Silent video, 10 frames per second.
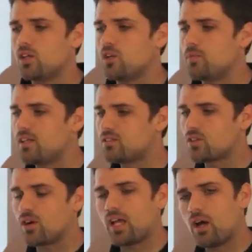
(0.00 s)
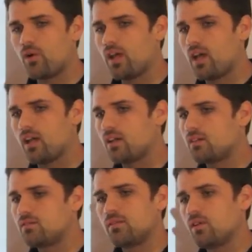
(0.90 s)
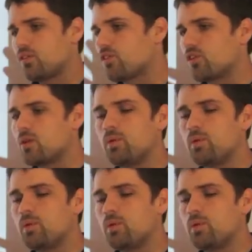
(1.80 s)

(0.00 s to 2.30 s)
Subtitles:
You may start out at 30